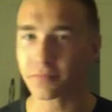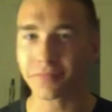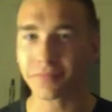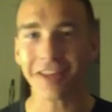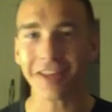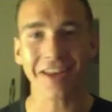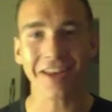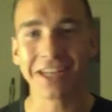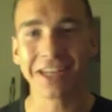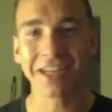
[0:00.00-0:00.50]

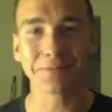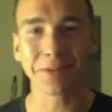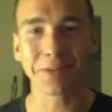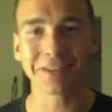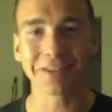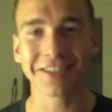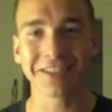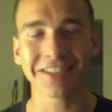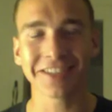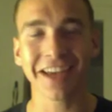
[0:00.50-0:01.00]
In this
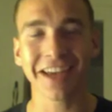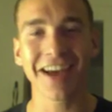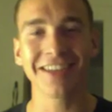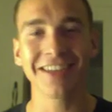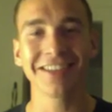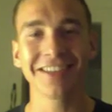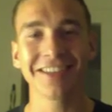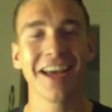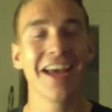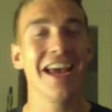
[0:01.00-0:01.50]
business, guys,
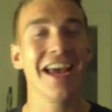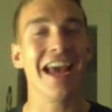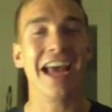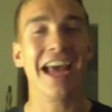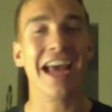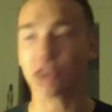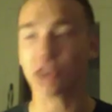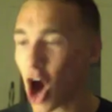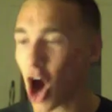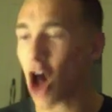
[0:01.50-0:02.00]
it's
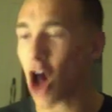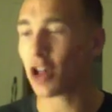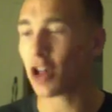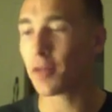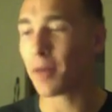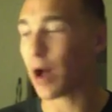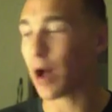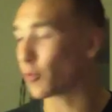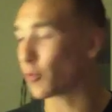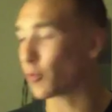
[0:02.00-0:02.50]
all
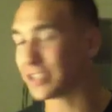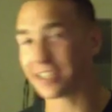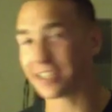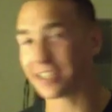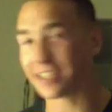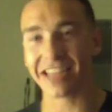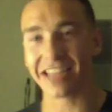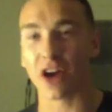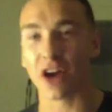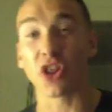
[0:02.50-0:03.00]
about reaching
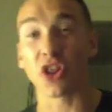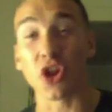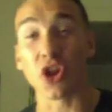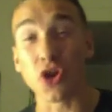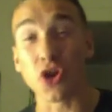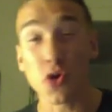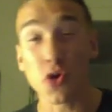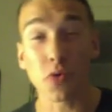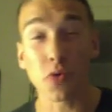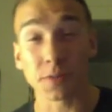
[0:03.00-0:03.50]
down to the
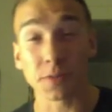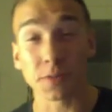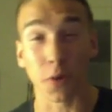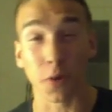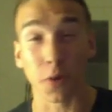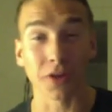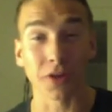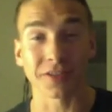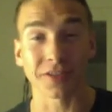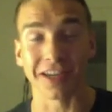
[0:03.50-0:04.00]
newest
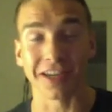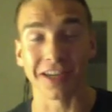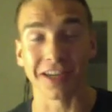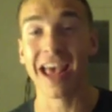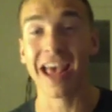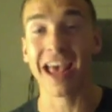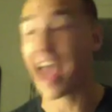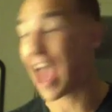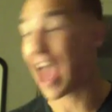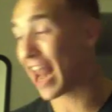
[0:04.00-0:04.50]
person
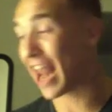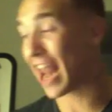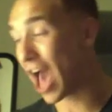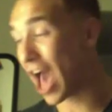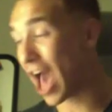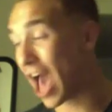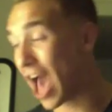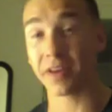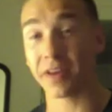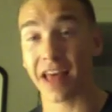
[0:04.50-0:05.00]
and
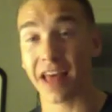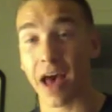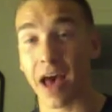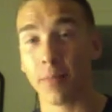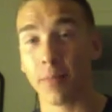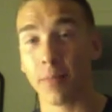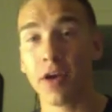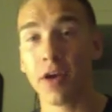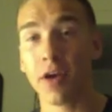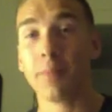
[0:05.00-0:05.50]
helping
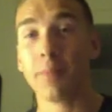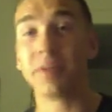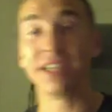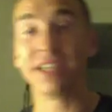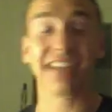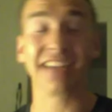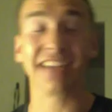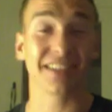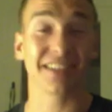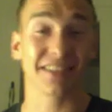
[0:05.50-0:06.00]
them be
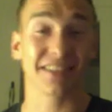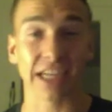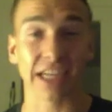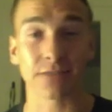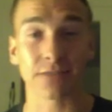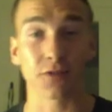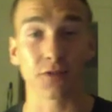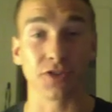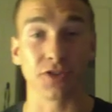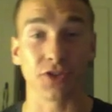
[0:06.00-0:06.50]
as
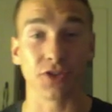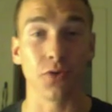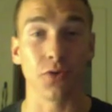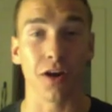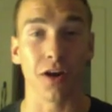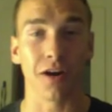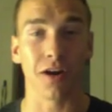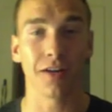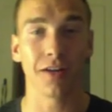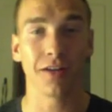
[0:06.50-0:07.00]
successful as you
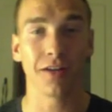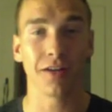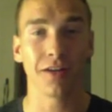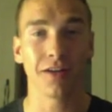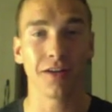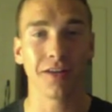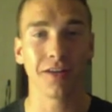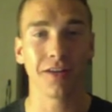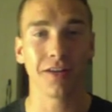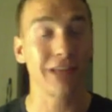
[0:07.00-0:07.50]
are.
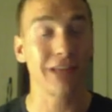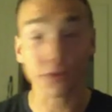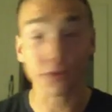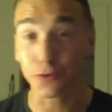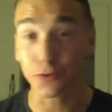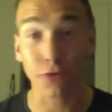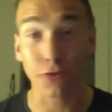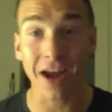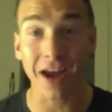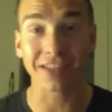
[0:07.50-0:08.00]
That's
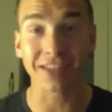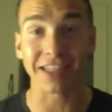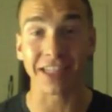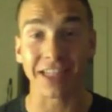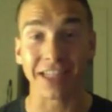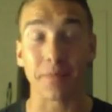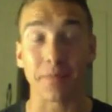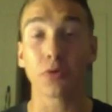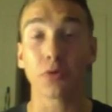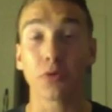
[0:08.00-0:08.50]
crazy
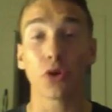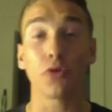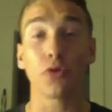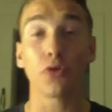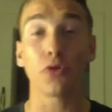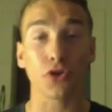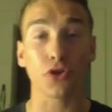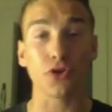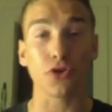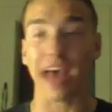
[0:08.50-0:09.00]
that people don't
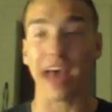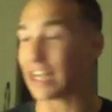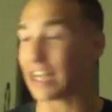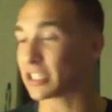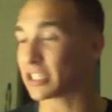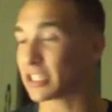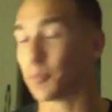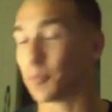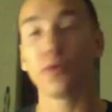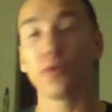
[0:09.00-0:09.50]
do that. It's
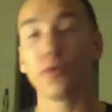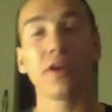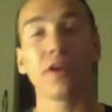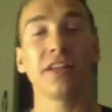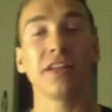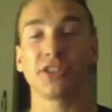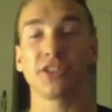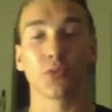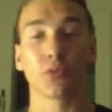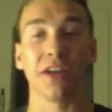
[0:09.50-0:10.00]
completely
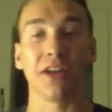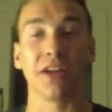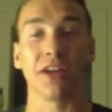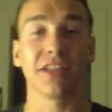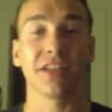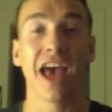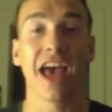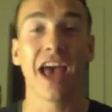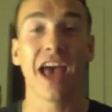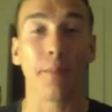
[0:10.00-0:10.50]
switched
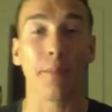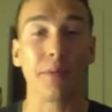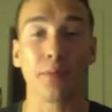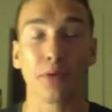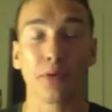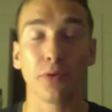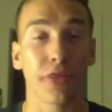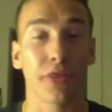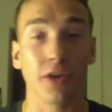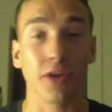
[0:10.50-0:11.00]
how
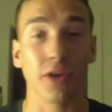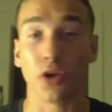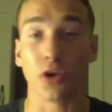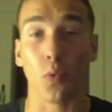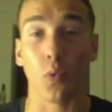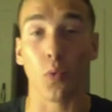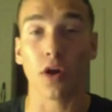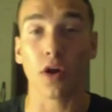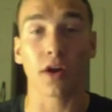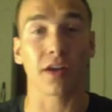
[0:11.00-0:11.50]
people think,
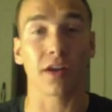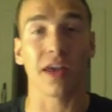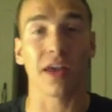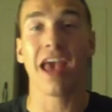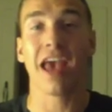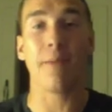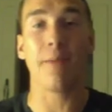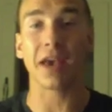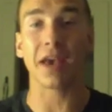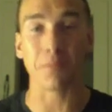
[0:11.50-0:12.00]
work
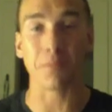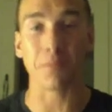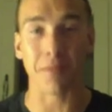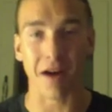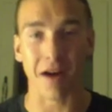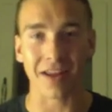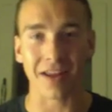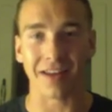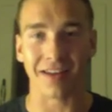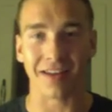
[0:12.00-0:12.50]
and make
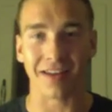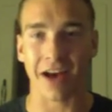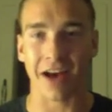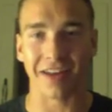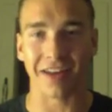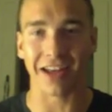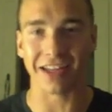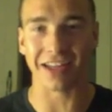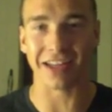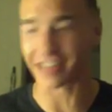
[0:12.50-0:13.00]
money
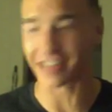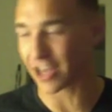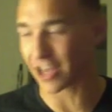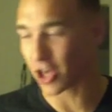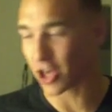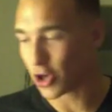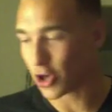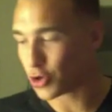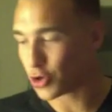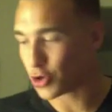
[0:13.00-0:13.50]
nowadays. Like,
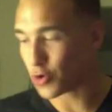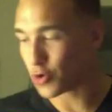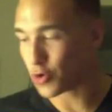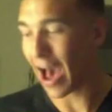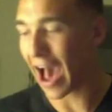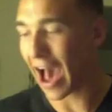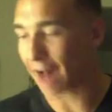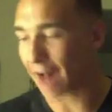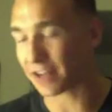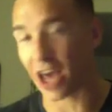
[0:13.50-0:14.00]
you
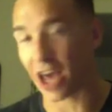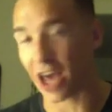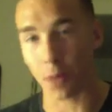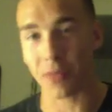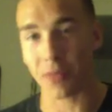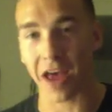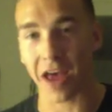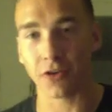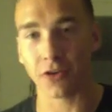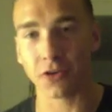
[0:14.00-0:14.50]
have to help
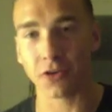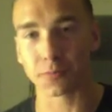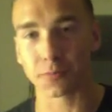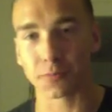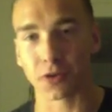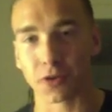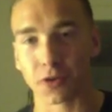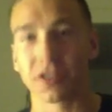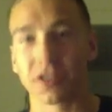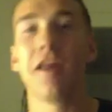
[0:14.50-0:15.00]
that newest
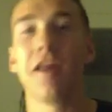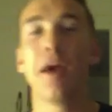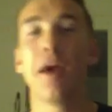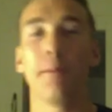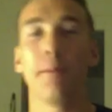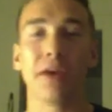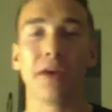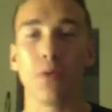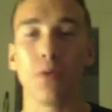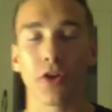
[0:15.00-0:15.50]
person
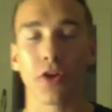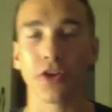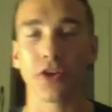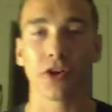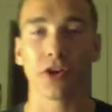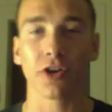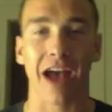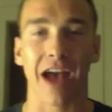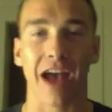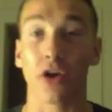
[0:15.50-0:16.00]
be where
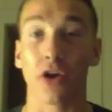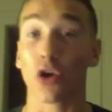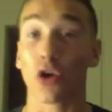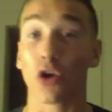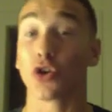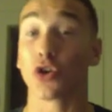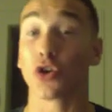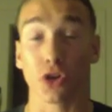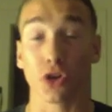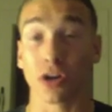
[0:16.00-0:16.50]
you're at or
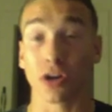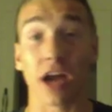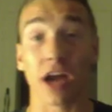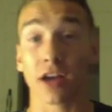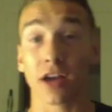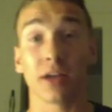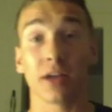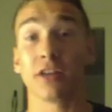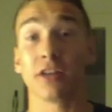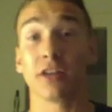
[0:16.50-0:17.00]
you're not
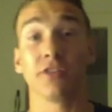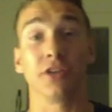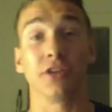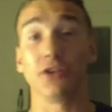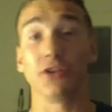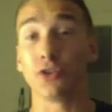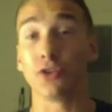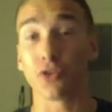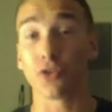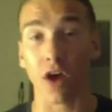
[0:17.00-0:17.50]
going to continue
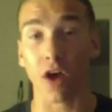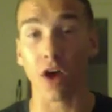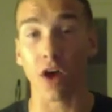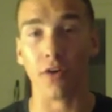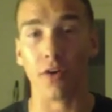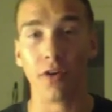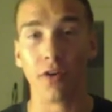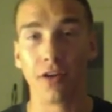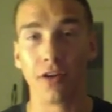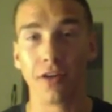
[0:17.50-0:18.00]
to grow.
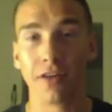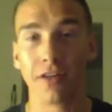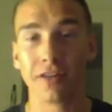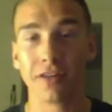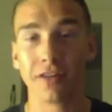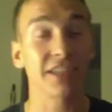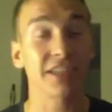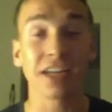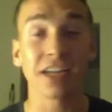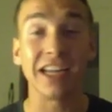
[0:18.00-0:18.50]

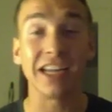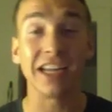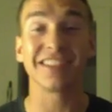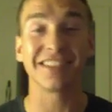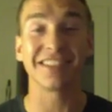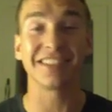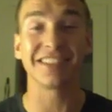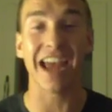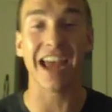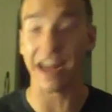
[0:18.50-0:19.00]
That's
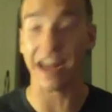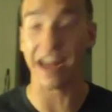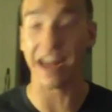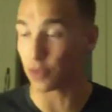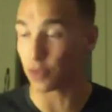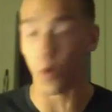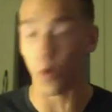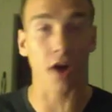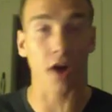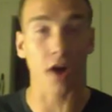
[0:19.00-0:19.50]
insane. If the
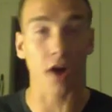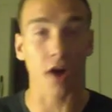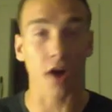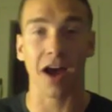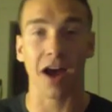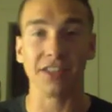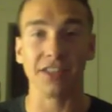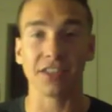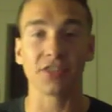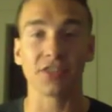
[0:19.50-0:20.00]
water
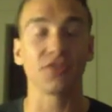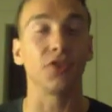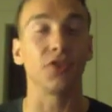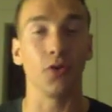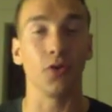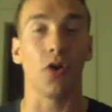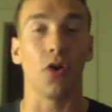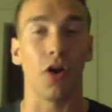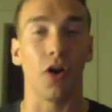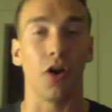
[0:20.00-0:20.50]
rises, so
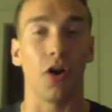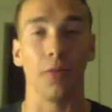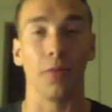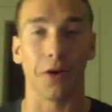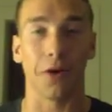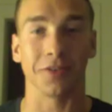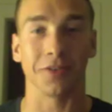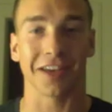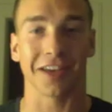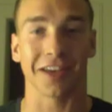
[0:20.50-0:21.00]
do all the
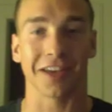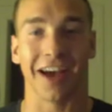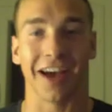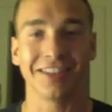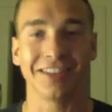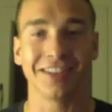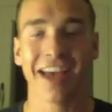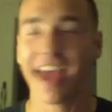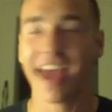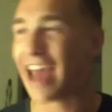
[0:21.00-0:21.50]
boats, guys.
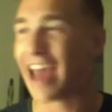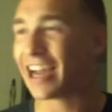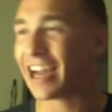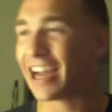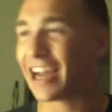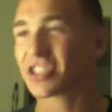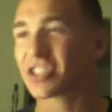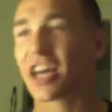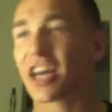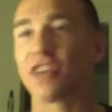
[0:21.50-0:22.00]
And I
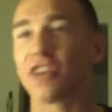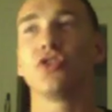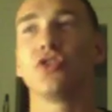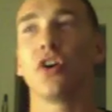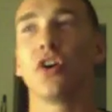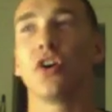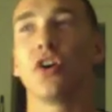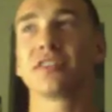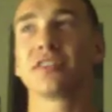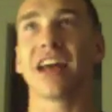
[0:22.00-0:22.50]
just got so
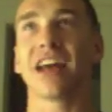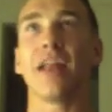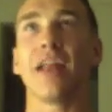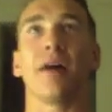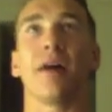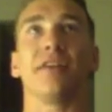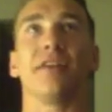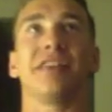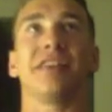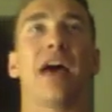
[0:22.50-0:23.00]
excited
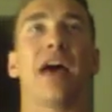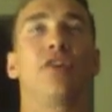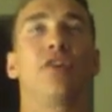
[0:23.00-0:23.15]
about that.